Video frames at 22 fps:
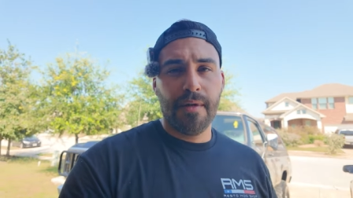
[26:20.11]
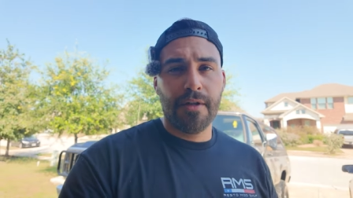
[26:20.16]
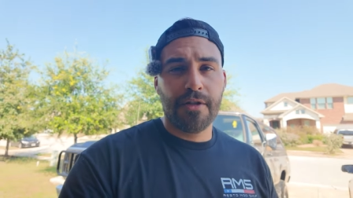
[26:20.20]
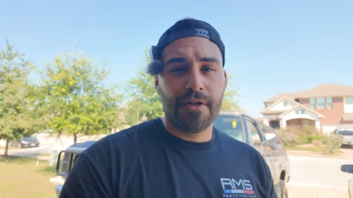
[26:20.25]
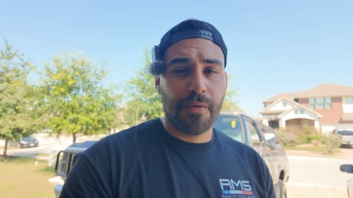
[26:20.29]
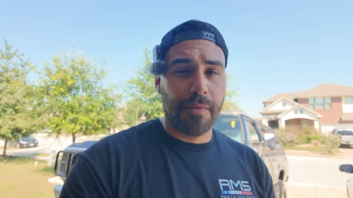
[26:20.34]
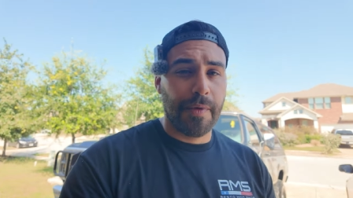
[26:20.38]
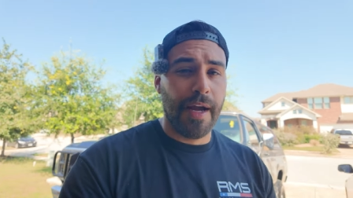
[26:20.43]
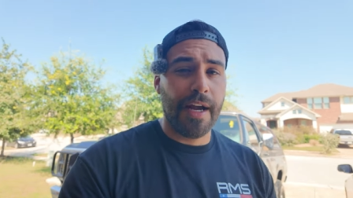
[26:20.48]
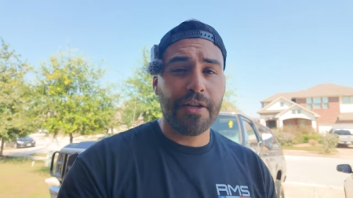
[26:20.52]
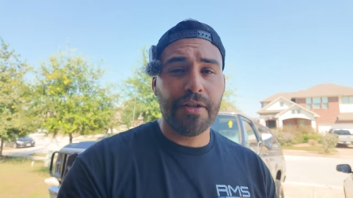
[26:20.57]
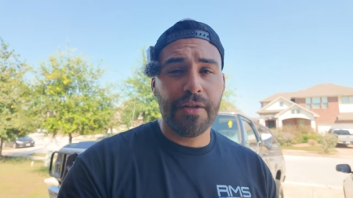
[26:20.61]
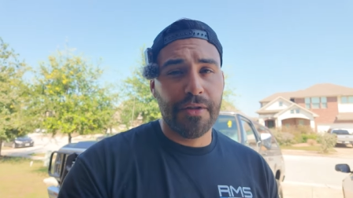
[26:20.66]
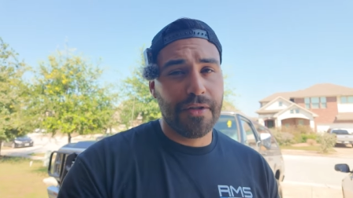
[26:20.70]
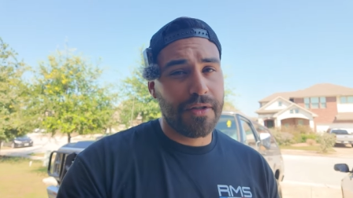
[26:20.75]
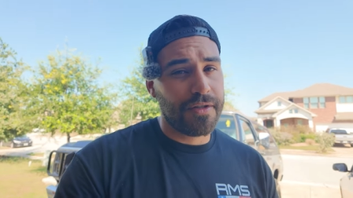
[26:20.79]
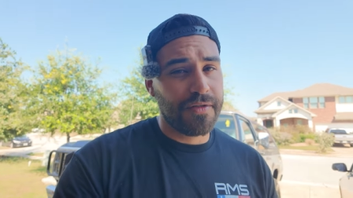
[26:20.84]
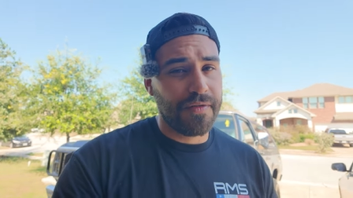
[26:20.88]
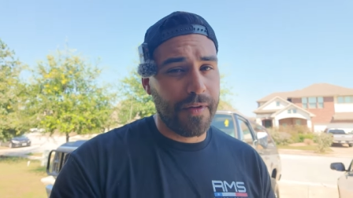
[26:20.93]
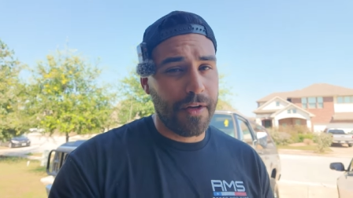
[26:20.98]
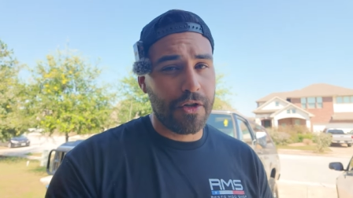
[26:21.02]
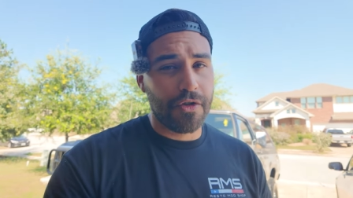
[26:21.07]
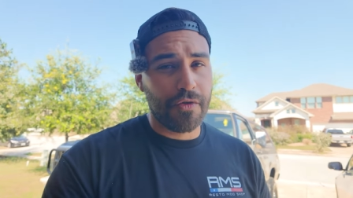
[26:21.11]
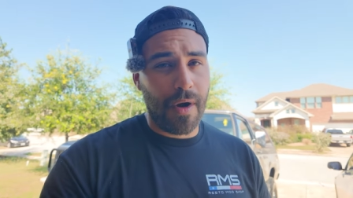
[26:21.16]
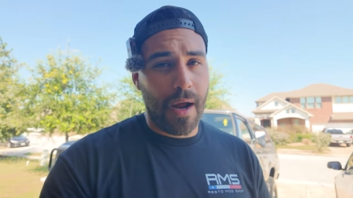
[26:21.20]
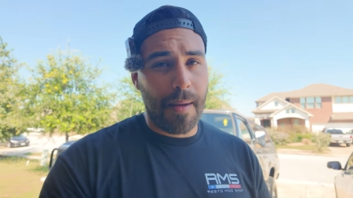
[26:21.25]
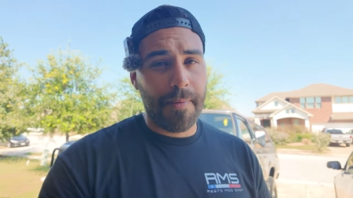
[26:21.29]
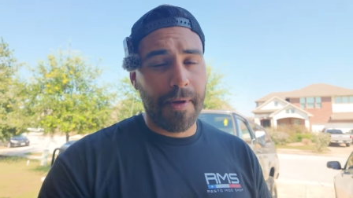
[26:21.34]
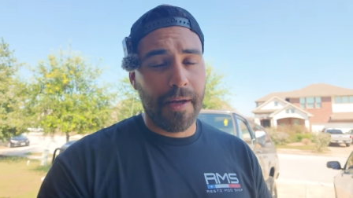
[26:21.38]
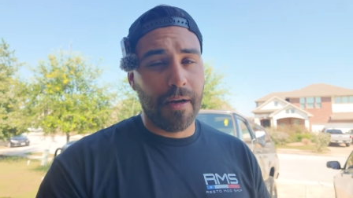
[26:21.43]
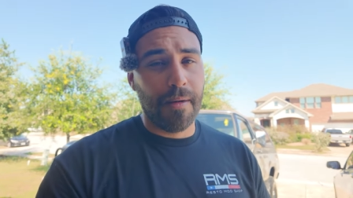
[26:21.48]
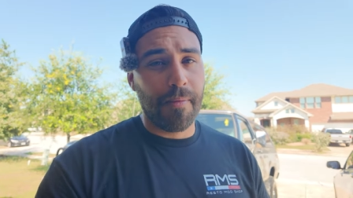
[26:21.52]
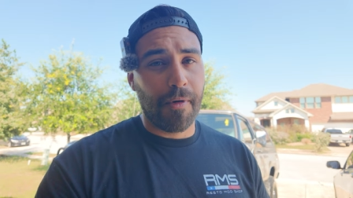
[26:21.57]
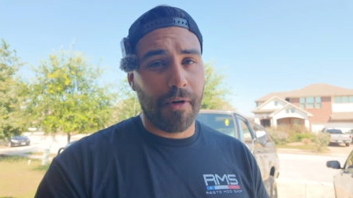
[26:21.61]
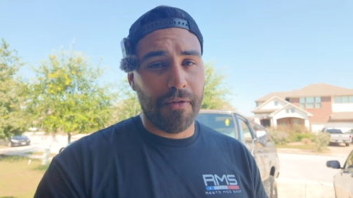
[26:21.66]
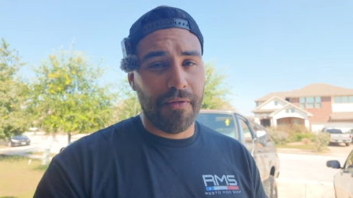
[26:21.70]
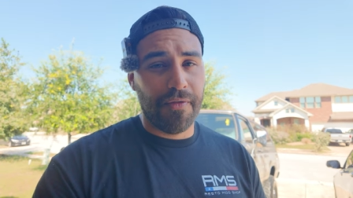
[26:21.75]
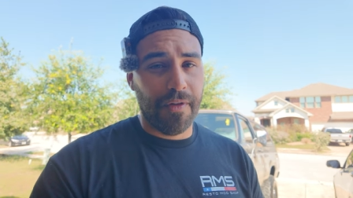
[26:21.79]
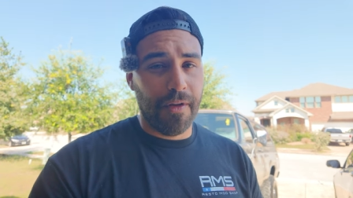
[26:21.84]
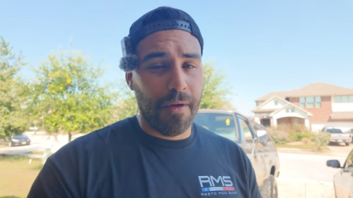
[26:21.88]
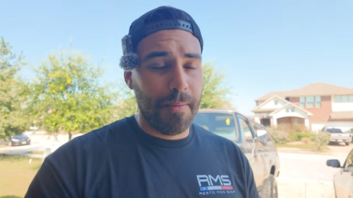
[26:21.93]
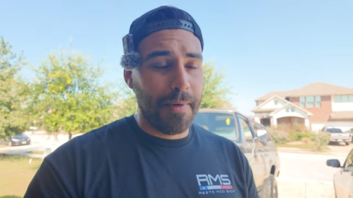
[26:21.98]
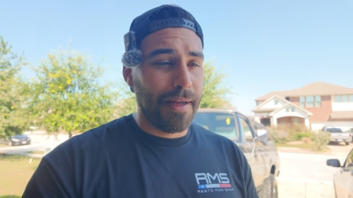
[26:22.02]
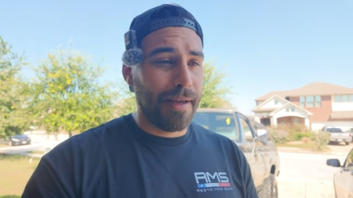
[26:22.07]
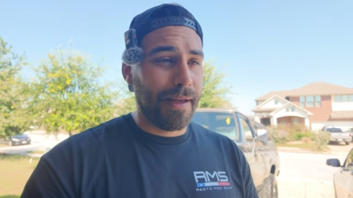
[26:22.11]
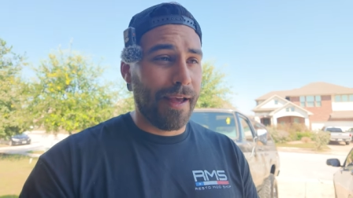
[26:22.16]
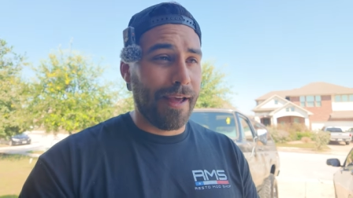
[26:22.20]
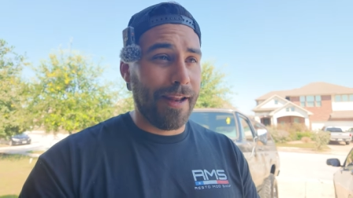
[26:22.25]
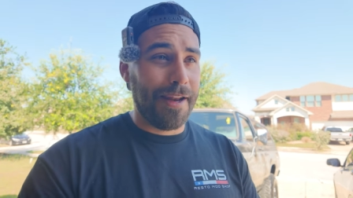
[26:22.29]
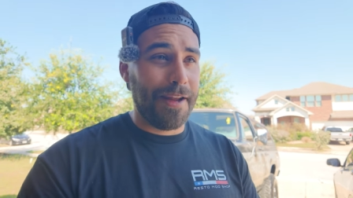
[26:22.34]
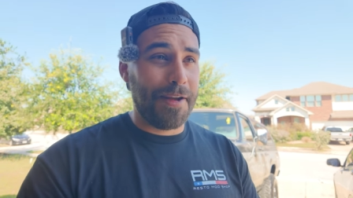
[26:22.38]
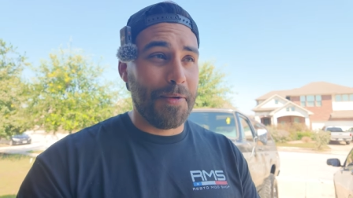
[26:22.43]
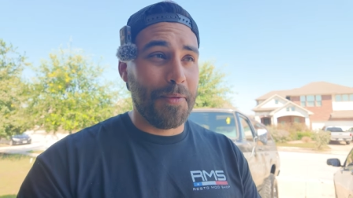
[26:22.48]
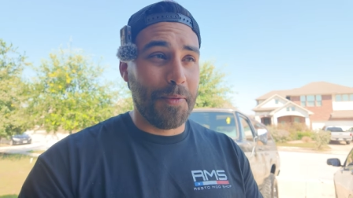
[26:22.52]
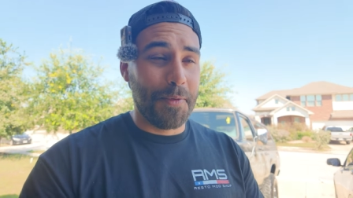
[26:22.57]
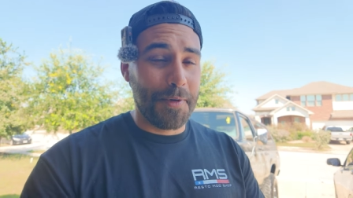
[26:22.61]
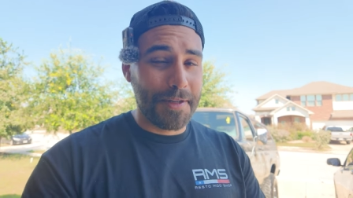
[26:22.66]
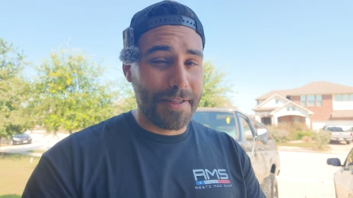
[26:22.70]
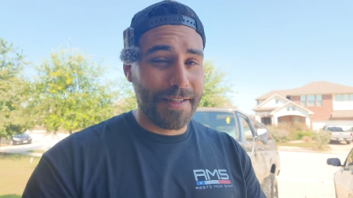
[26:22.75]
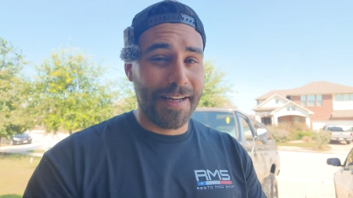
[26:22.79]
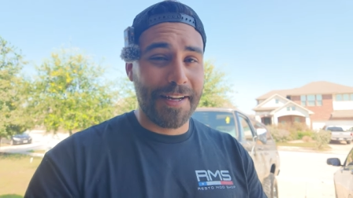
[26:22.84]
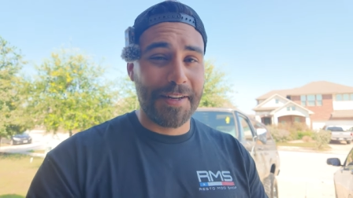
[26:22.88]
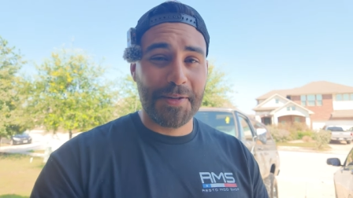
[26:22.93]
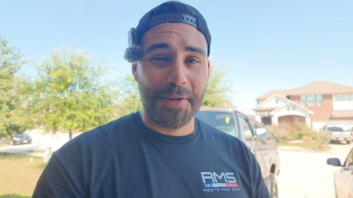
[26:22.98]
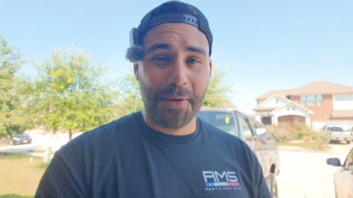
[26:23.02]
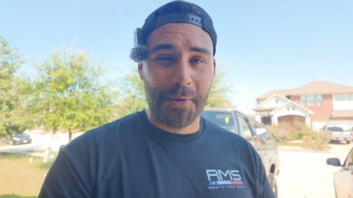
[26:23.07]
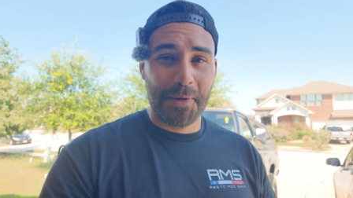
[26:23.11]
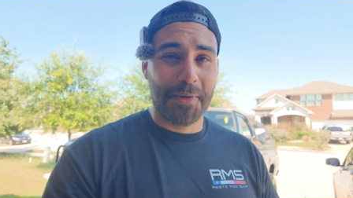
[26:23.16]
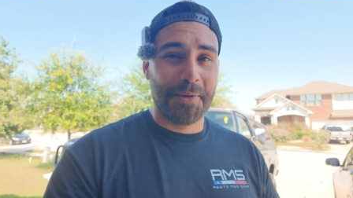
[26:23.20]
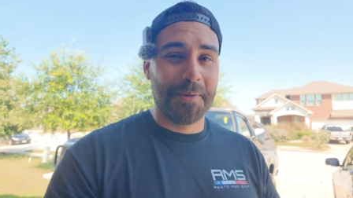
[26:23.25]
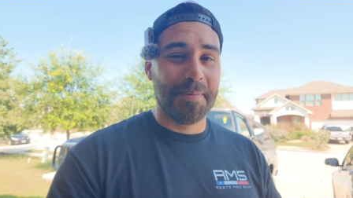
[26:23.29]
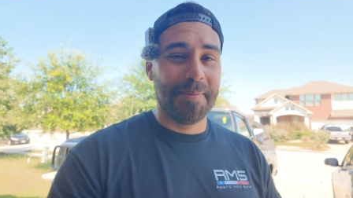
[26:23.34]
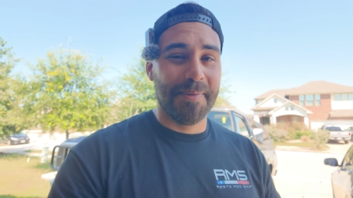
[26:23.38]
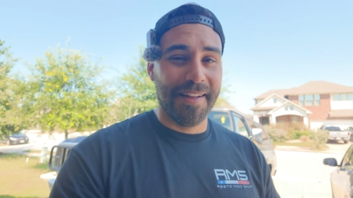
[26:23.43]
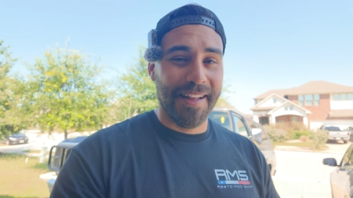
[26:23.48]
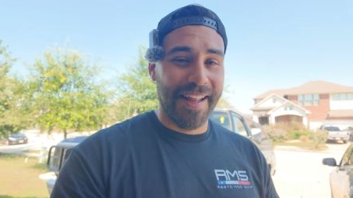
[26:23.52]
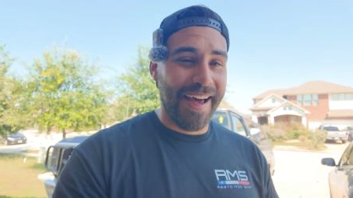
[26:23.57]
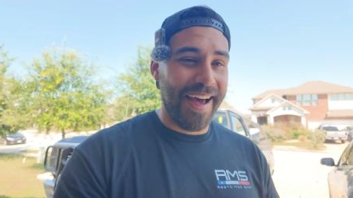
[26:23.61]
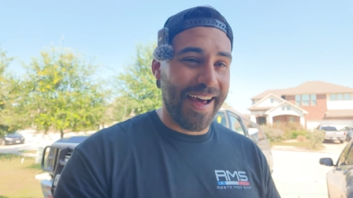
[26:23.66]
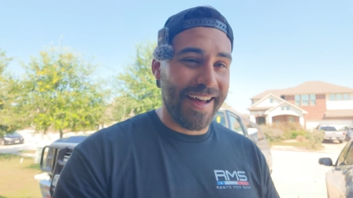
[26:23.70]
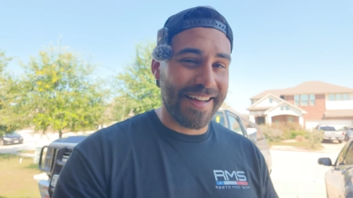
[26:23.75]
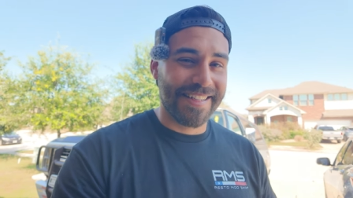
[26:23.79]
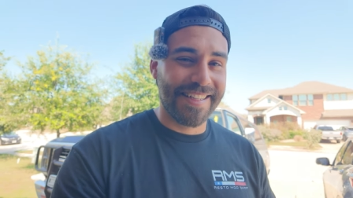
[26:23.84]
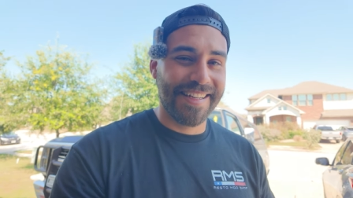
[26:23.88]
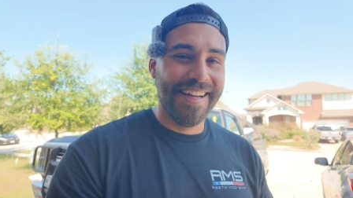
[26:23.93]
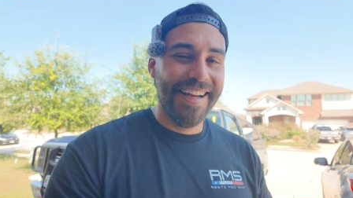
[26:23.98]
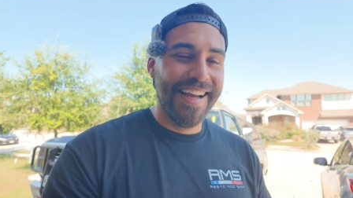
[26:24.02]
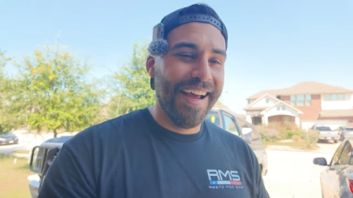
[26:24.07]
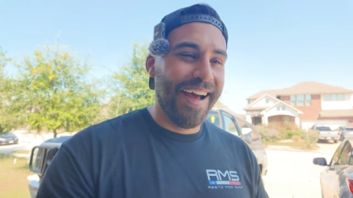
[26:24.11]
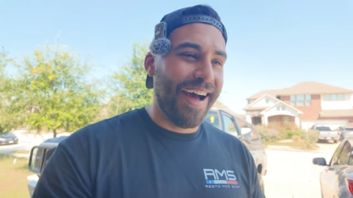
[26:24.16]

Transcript: So we actually just finished wrapping up our filming, and it was a total blast.